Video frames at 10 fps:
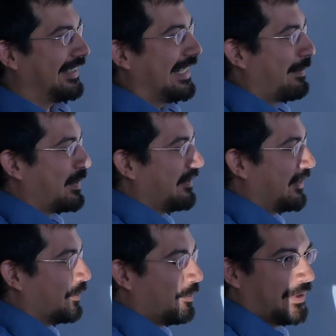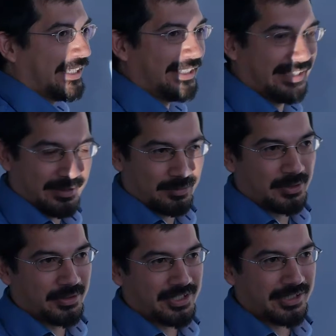the atmosphere will play a
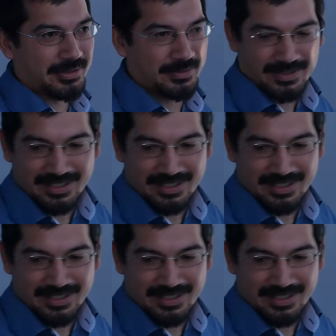role too.